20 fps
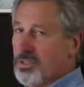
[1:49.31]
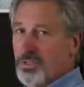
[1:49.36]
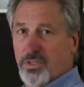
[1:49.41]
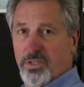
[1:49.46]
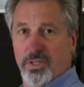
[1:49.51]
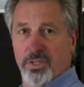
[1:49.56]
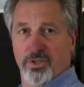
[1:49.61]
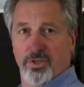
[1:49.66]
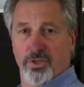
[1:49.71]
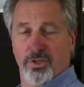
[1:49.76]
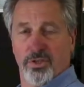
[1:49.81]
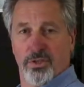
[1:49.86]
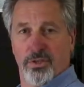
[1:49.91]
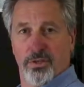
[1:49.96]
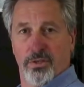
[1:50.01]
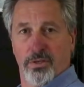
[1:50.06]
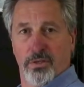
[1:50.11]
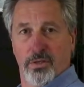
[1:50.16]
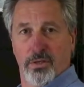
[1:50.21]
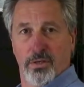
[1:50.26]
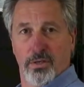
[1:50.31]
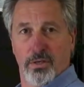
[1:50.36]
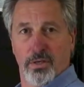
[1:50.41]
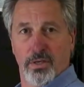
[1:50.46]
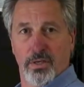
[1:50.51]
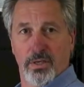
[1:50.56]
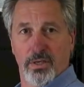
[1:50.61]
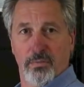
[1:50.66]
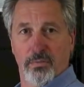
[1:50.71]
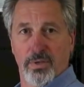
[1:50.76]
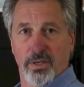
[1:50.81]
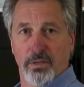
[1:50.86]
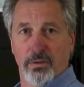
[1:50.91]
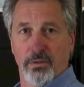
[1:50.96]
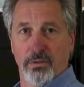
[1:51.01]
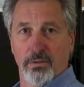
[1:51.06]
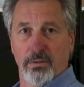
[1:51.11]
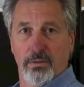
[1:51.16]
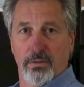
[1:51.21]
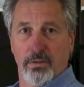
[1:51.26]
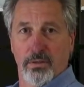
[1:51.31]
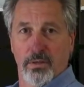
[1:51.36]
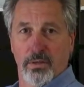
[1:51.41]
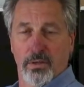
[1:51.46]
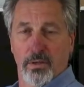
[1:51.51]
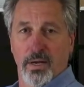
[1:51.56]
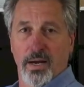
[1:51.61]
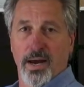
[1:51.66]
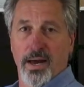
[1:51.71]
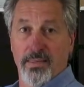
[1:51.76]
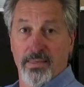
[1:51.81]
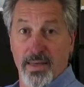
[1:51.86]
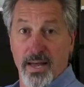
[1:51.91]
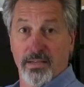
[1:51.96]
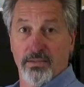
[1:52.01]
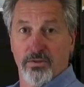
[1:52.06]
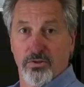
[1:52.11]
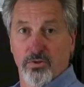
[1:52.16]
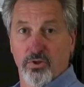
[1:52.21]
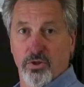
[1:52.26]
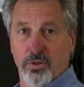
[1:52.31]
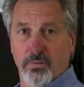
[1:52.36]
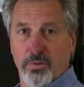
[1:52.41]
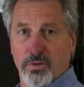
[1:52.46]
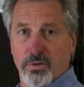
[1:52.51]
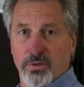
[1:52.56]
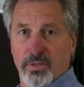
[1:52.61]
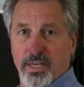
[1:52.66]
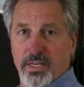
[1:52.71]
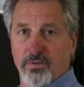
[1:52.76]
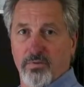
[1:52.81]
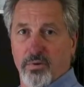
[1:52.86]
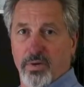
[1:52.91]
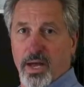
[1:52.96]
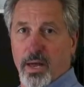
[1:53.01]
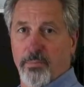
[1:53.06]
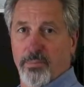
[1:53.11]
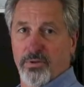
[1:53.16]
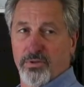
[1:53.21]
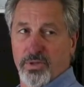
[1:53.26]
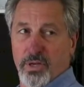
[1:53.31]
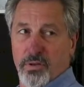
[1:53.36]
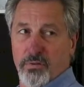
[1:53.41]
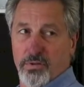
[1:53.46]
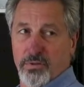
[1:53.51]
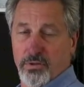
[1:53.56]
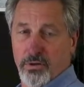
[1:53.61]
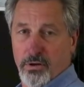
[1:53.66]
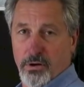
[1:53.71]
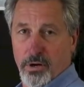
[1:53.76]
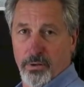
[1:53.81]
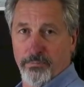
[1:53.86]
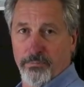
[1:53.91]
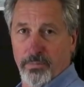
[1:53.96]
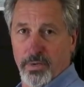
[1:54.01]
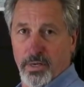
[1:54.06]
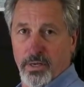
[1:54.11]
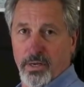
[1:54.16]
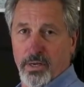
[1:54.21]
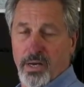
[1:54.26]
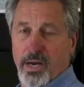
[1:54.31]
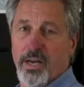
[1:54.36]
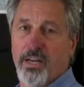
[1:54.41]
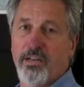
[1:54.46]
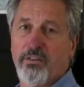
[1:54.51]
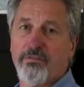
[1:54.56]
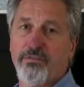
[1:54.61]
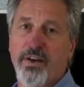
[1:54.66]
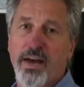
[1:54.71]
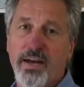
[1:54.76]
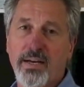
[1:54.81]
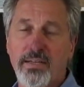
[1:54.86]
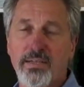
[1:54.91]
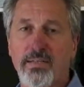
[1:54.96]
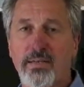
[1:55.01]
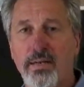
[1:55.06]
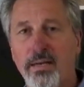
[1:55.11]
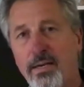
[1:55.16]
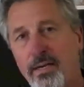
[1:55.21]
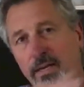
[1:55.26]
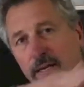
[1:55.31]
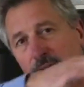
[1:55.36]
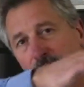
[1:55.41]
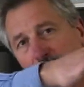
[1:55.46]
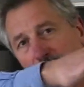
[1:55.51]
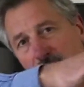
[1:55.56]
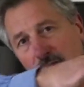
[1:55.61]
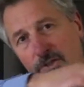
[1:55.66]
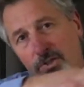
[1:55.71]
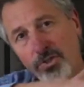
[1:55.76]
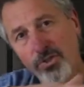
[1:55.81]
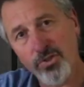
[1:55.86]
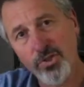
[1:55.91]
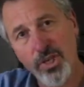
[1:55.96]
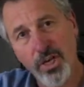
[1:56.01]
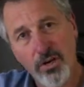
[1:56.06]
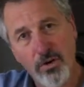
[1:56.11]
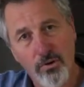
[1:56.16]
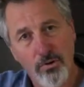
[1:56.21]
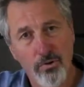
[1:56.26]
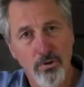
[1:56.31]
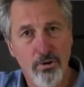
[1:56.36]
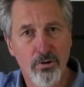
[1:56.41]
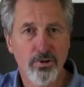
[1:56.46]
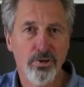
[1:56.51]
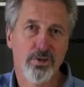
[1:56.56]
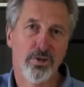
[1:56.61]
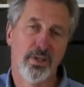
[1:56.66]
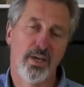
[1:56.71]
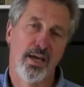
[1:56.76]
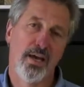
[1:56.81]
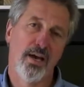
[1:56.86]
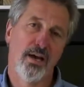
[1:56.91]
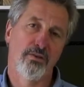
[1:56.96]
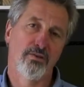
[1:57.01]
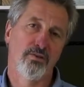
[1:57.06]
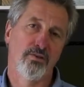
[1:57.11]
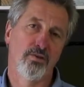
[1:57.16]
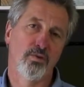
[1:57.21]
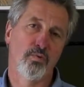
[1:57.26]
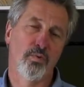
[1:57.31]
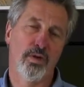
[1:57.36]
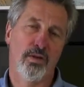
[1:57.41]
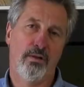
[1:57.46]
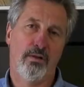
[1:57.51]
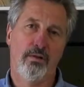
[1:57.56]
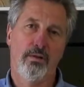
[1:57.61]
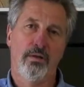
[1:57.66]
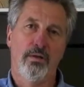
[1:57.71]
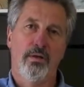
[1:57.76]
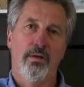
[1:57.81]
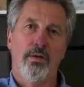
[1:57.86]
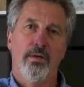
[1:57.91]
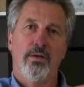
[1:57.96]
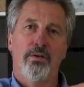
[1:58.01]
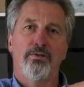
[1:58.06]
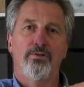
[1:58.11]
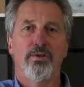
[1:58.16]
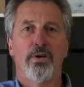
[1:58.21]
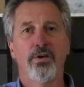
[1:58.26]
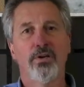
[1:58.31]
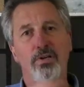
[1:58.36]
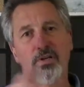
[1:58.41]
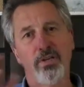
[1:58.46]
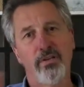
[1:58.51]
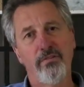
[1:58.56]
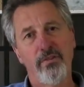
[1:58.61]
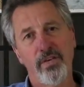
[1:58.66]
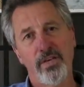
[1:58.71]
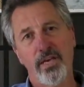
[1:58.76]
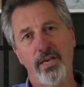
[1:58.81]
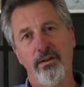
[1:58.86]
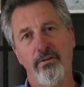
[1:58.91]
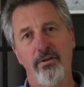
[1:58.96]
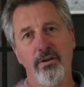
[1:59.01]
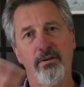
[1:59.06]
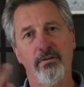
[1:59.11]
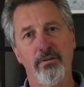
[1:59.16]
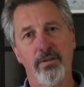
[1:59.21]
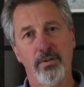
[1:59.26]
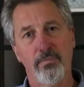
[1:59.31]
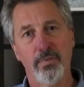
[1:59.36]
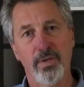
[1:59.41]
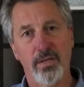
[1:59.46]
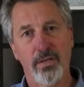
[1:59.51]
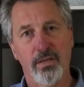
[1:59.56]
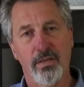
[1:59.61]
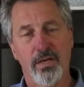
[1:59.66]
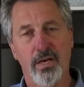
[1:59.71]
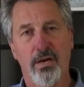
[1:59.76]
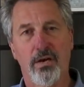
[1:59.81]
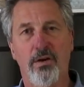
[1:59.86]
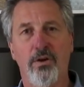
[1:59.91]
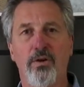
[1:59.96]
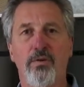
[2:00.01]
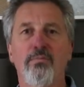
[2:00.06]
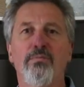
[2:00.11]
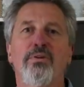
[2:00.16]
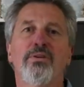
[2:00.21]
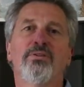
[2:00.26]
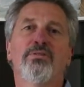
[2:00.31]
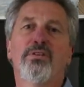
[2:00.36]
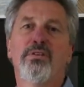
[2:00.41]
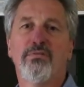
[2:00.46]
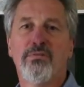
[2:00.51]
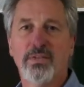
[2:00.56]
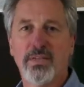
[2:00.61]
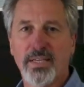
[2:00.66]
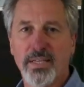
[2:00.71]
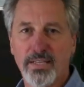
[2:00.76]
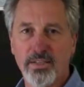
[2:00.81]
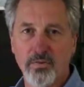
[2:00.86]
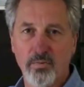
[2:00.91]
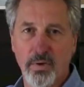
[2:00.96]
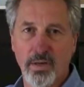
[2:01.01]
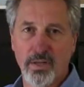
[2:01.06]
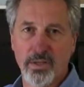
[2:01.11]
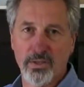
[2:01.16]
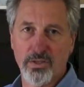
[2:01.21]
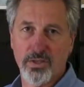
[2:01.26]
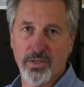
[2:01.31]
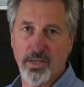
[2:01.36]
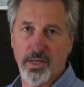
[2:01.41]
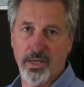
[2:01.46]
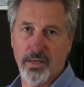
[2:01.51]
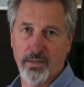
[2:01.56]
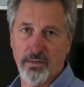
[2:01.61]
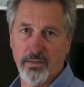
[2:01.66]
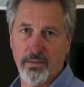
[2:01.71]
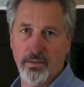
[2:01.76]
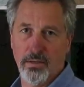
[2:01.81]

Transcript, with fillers: is dished in the middle. And that's normal, that's what happens over time. And in fact, it dishes across the house as well. So your living area in the middle of the home is even less well insulated.